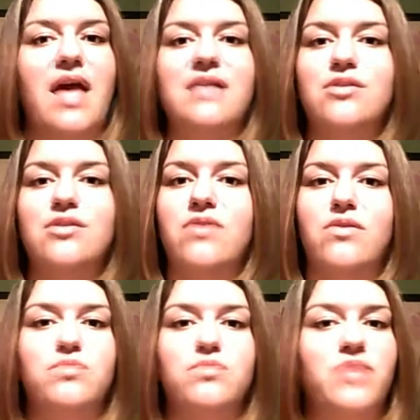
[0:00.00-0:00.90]
so that
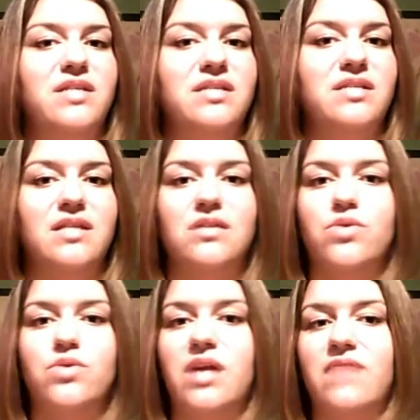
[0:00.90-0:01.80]
those blessings that the
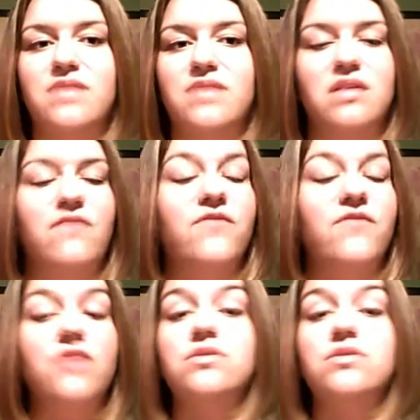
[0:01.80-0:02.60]
Lord gives us flows